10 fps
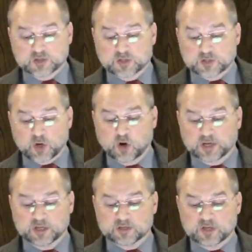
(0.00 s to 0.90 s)
to
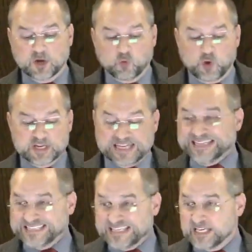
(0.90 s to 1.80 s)
target what
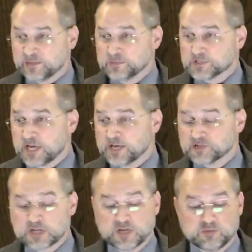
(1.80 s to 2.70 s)
it deems
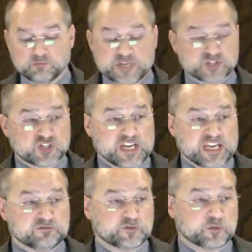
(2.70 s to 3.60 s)
as
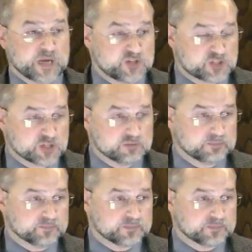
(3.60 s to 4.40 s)
misinformation